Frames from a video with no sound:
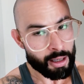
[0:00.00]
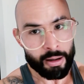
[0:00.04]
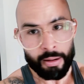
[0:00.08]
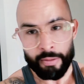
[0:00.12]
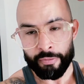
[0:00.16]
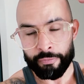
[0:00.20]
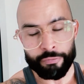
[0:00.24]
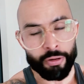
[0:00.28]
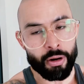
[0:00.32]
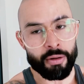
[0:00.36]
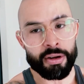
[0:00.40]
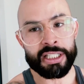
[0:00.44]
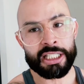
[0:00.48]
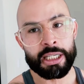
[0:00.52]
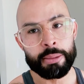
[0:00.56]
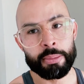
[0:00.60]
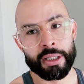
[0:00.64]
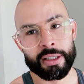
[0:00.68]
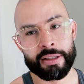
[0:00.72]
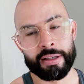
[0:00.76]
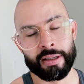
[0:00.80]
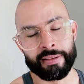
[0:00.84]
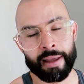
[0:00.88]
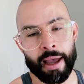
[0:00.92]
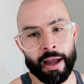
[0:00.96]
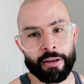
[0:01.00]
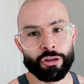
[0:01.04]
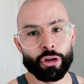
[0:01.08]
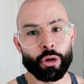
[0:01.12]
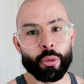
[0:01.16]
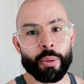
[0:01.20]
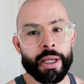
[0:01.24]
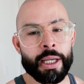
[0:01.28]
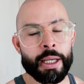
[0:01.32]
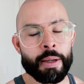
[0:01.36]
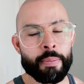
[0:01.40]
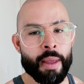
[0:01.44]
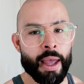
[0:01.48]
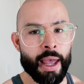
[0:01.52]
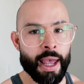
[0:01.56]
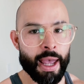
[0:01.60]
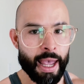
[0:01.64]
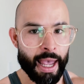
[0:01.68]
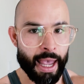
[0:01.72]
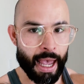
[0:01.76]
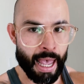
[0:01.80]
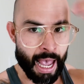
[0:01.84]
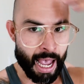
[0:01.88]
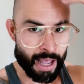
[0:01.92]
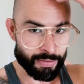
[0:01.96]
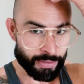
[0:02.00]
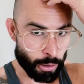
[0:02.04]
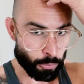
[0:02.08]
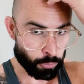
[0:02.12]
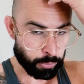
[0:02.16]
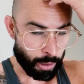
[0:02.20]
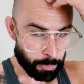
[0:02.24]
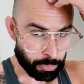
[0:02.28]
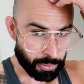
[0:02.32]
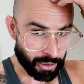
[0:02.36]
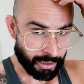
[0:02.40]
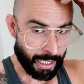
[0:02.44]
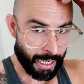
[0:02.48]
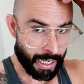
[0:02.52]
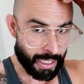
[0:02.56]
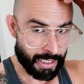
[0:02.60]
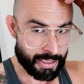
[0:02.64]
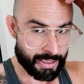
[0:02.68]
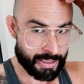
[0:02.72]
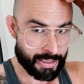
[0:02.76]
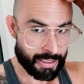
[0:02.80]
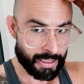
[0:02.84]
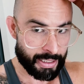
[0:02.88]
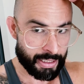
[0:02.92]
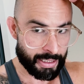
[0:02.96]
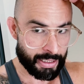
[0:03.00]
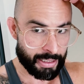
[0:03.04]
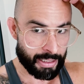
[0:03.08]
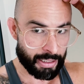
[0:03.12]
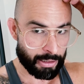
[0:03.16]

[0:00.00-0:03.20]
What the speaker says: very similar to tattooing, that replicates the